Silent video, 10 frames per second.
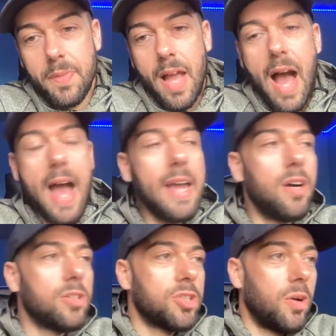I
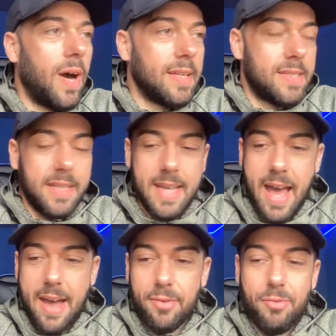also had to
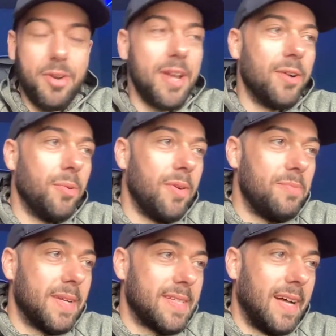get real with
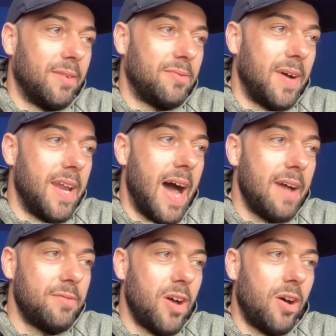myself, and
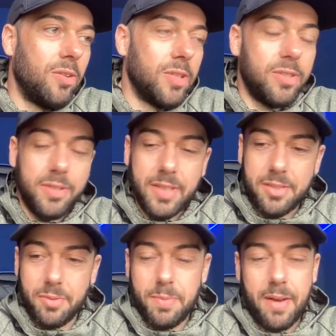I've not only done
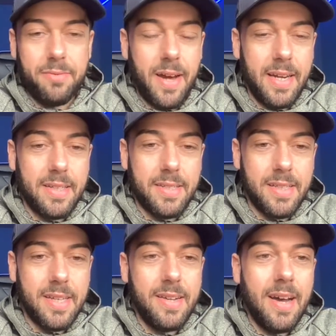this with my finances,